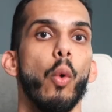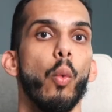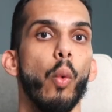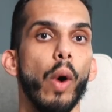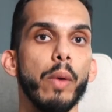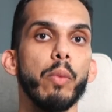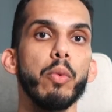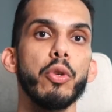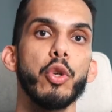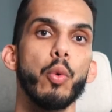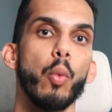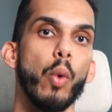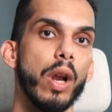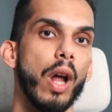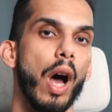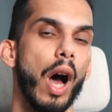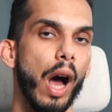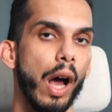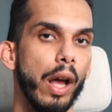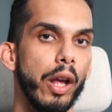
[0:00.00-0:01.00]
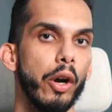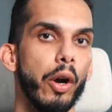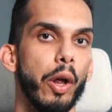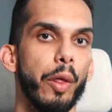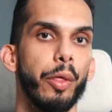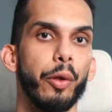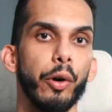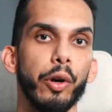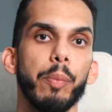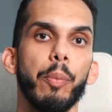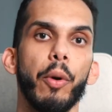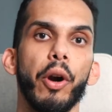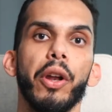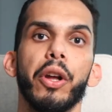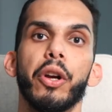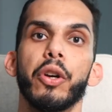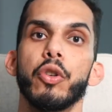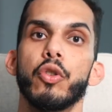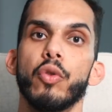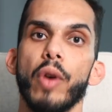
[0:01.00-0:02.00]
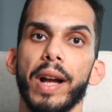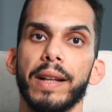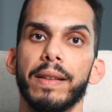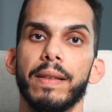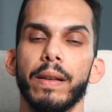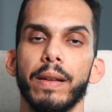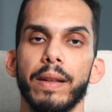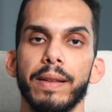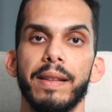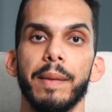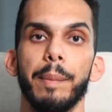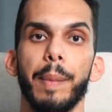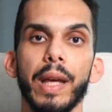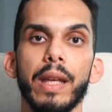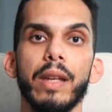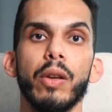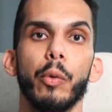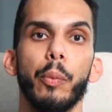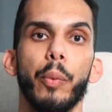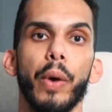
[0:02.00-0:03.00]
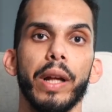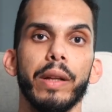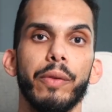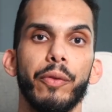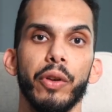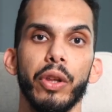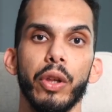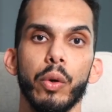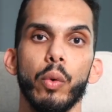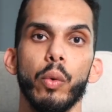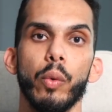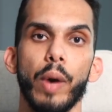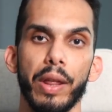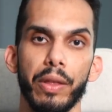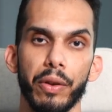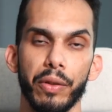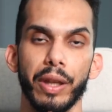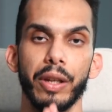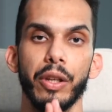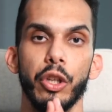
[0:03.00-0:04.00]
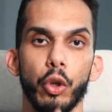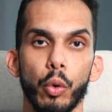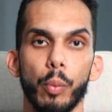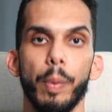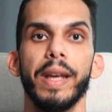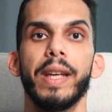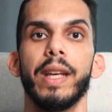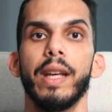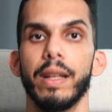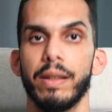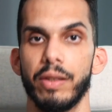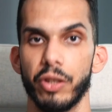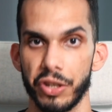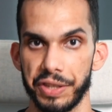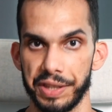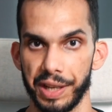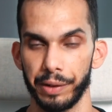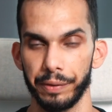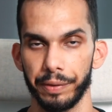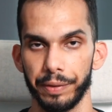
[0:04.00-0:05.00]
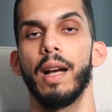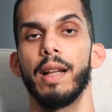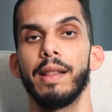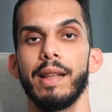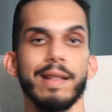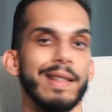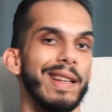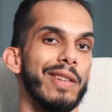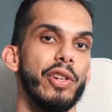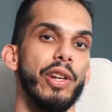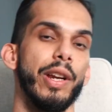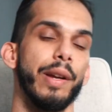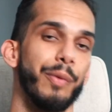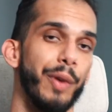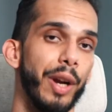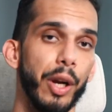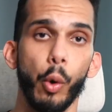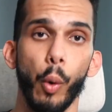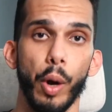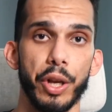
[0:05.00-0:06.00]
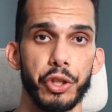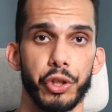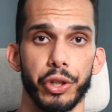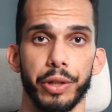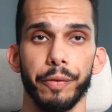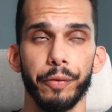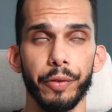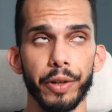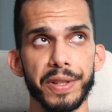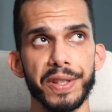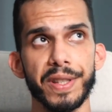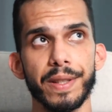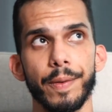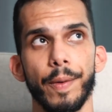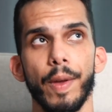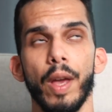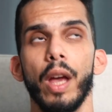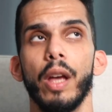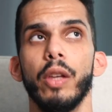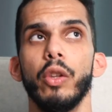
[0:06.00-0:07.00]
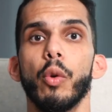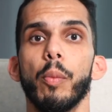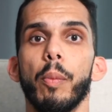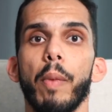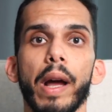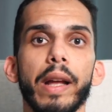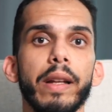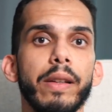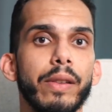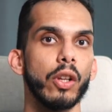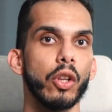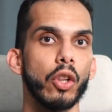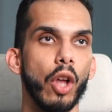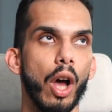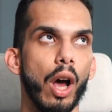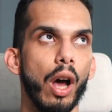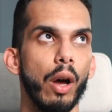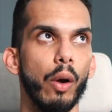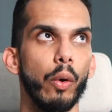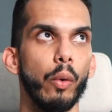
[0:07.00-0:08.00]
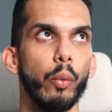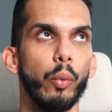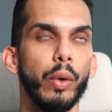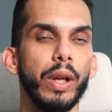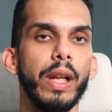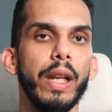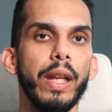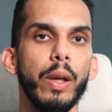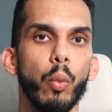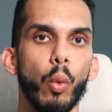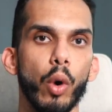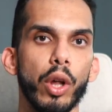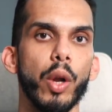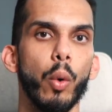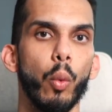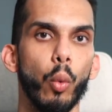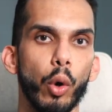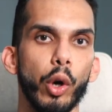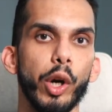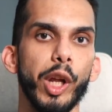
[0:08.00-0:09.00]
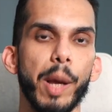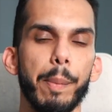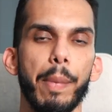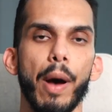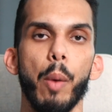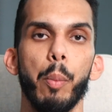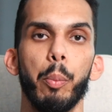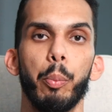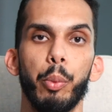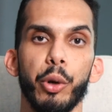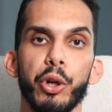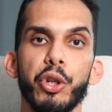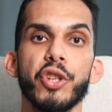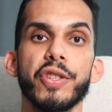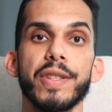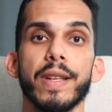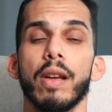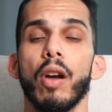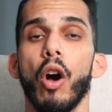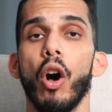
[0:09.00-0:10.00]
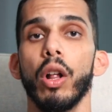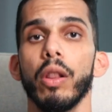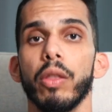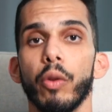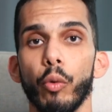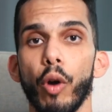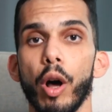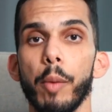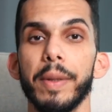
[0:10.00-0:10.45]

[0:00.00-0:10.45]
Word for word: why would you want to hire a third party contractor to bake your bread for you rather than you baking it yourself? And that's actually a great question. First, you might not really want to worry about purchasing all the raw